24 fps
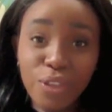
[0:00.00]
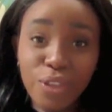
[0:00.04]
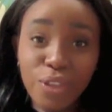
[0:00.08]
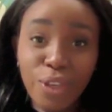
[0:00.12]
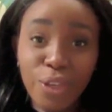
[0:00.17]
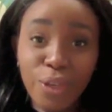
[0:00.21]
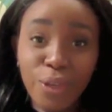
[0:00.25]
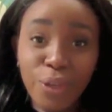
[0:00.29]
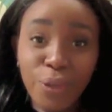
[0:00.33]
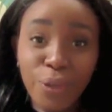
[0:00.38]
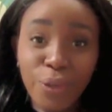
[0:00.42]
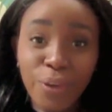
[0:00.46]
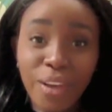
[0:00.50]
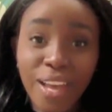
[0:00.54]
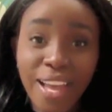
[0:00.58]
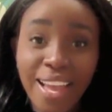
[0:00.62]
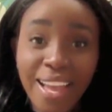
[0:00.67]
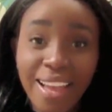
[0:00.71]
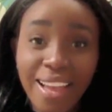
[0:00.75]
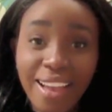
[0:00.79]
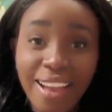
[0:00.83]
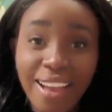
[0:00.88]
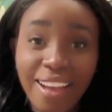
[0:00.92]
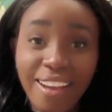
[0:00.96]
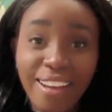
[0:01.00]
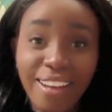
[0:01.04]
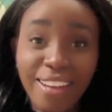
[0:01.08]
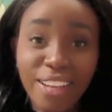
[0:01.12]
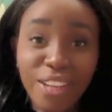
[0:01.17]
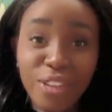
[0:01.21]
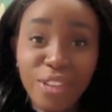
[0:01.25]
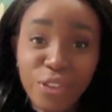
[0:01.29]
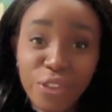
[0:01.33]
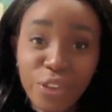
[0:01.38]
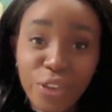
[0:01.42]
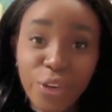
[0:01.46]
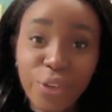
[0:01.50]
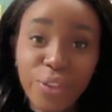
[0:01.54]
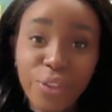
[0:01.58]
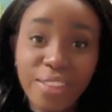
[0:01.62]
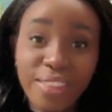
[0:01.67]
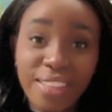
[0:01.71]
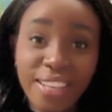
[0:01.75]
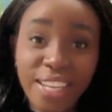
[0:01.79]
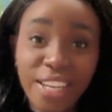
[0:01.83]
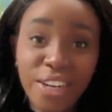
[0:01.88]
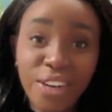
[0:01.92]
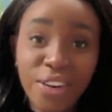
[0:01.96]
to ensure
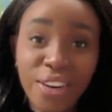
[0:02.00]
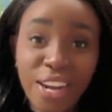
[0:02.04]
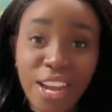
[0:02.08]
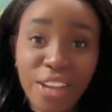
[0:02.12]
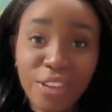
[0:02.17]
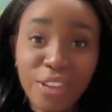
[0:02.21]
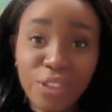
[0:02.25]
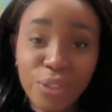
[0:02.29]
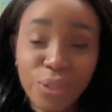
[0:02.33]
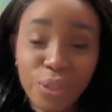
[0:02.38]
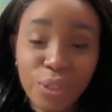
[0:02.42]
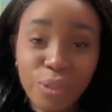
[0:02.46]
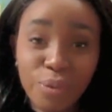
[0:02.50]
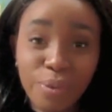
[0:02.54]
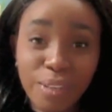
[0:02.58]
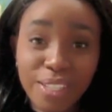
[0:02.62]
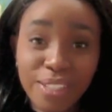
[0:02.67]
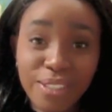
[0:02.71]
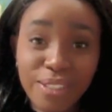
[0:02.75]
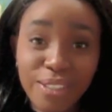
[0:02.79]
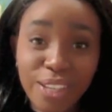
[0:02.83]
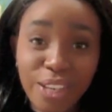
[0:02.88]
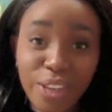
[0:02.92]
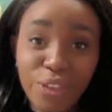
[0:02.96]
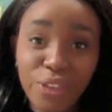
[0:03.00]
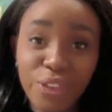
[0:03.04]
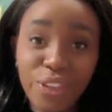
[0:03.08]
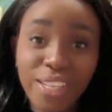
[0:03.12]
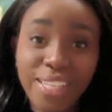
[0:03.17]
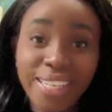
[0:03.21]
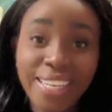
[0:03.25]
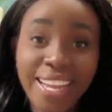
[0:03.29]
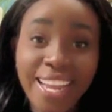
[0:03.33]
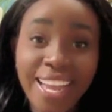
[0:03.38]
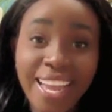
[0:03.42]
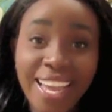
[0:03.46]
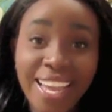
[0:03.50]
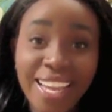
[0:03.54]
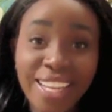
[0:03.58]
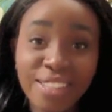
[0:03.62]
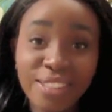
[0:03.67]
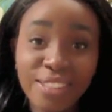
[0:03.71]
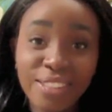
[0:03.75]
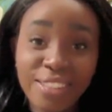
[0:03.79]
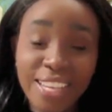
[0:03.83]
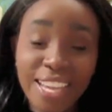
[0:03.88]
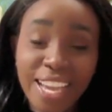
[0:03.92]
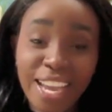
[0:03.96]
that the International Space Station
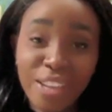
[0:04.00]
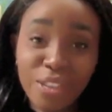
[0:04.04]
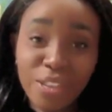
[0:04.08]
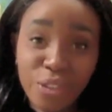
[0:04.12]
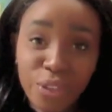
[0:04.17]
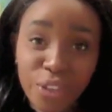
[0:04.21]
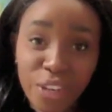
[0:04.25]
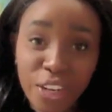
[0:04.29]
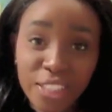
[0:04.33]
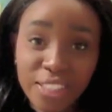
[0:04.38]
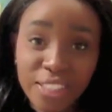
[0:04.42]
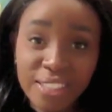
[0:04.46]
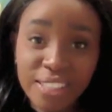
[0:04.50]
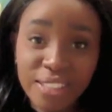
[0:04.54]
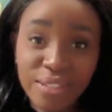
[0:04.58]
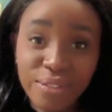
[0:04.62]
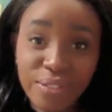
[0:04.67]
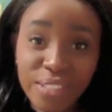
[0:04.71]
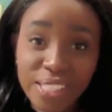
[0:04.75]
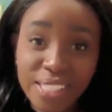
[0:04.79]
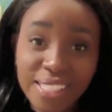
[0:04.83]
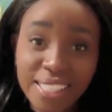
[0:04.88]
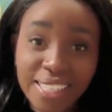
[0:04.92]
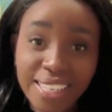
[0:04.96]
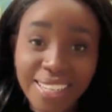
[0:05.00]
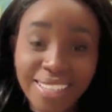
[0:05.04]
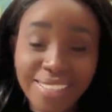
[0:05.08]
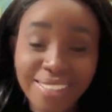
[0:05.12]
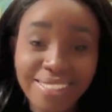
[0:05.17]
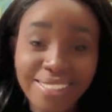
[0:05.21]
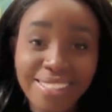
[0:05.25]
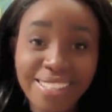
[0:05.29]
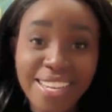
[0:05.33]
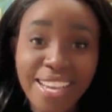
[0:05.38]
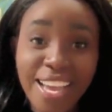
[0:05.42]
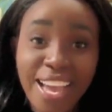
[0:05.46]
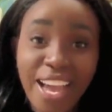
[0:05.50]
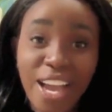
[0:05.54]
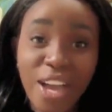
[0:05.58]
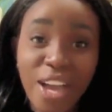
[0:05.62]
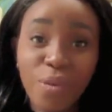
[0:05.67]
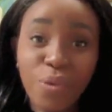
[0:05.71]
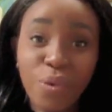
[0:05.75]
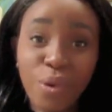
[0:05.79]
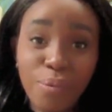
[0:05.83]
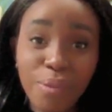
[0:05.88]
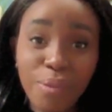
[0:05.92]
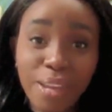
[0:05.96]
and the astronauts that visit it
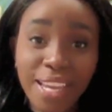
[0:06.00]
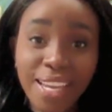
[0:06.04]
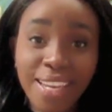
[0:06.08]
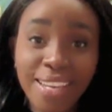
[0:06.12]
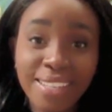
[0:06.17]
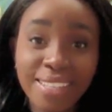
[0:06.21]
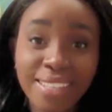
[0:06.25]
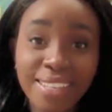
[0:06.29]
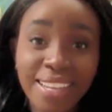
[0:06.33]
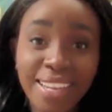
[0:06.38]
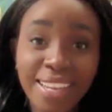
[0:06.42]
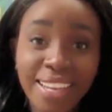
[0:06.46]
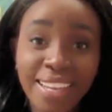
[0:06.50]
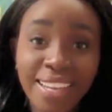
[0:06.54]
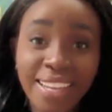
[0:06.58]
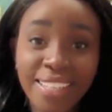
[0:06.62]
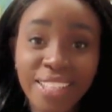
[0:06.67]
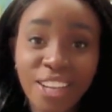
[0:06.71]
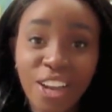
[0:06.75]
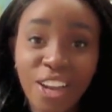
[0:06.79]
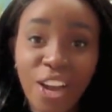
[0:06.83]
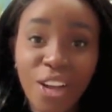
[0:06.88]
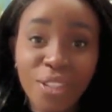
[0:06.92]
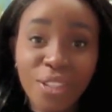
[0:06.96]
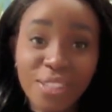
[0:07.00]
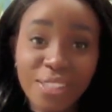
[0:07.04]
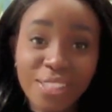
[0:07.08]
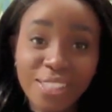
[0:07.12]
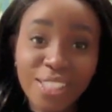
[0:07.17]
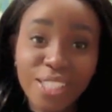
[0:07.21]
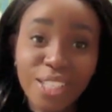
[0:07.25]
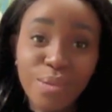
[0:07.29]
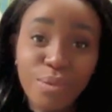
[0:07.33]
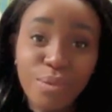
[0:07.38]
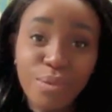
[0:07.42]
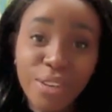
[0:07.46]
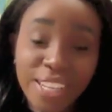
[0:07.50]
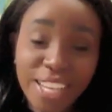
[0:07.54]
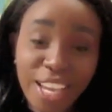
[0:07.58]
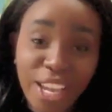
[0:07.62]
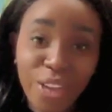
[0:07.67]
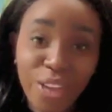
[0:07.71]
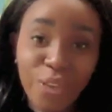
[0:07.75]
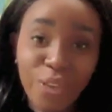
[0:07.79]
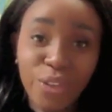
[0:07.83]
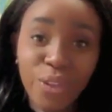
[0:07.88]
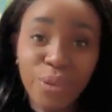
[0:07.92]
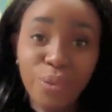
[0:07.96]
remain in constant
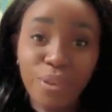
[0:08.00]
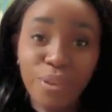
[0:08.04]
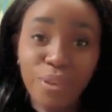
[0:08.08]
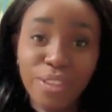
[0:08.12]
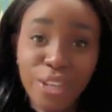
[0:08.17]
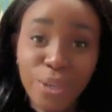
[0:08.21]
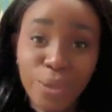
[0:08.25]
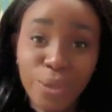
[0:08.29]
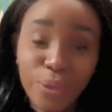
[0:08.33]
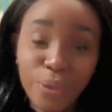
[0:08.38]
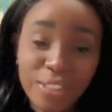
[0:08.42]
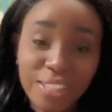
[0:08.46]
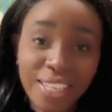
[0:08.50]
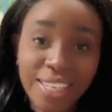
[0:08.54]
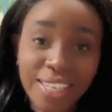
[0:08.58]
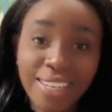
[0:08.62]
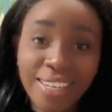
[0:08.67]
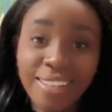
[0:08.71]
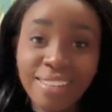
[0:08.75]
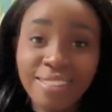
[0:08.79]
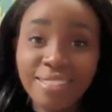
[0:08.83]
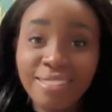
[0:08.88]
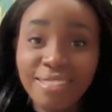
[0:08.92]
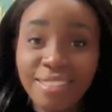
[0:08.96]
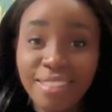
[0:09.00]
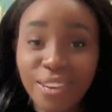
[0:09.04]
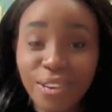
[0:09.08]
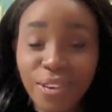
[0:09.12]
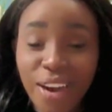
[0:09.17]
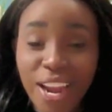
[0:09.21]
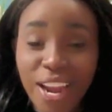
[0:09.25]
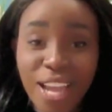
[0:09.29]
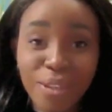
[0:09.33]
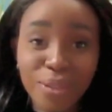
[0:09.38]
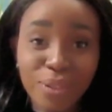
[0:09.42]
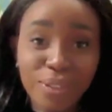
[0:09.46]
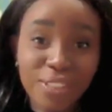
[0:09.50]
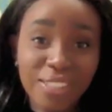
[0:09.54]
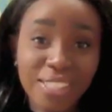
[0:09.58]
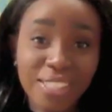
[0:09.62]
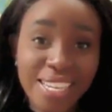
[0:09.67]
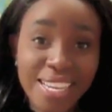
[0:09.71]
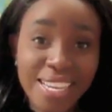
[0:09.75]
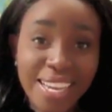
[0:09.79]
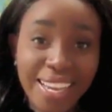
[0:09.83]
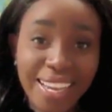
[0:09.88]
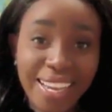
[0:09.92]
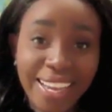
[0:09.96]
communication with Houston and the ground.
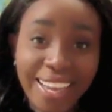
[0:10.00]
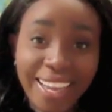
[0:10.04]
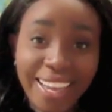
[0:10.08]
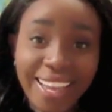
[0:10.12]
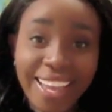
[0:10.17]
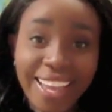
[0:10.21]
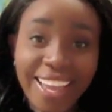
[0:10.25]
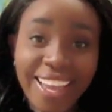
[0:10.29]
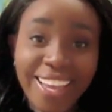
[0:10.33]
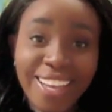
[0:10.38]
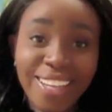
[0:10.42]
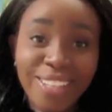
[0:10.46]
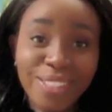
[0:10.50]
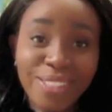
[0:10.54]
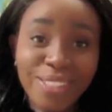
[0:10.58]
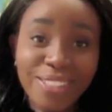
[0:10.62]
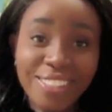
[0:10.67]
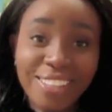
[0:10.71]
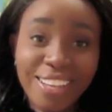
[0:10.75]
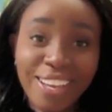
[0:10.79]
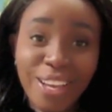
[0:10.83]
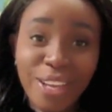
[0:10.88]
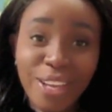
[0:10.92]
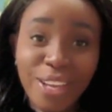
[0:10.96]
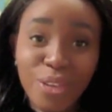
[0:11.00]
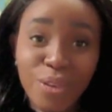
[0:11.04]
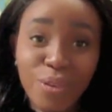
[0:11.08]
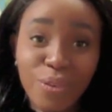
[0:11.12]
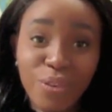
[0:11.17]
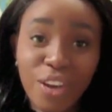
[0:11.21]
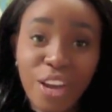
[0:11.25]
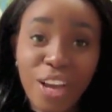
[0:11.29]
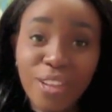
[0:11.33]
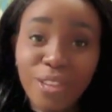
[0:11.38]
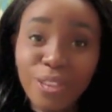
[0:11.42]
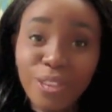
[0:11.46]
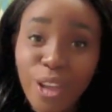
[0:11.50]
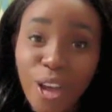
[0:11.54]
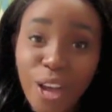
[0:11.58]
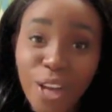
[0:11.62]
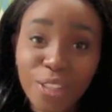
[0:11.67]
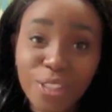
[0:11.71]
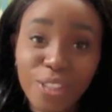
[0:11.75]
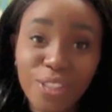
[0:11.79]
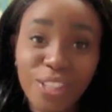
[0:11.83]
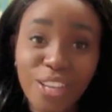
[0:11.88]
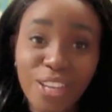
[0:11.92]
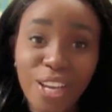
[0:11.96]
And you've got
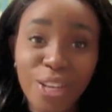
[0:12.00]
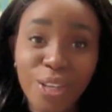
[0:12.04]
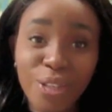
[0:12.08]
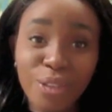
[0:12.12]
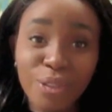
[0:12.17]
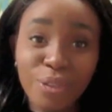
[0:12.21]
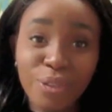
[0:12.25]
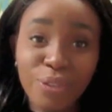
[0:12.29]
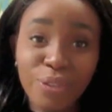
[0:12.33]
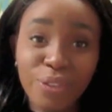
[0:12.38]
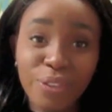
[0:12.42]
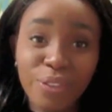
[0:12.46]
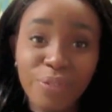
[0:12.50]
lots of